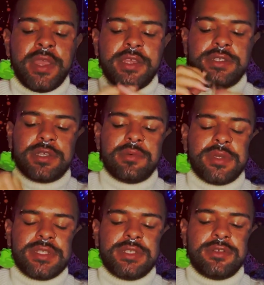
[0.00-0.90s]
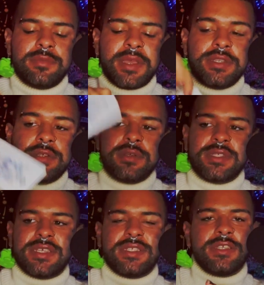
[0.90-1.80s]
And so with this Two of Pentacles,
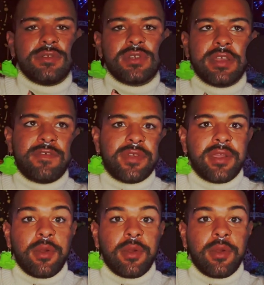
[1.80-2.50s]
I see you trying to figure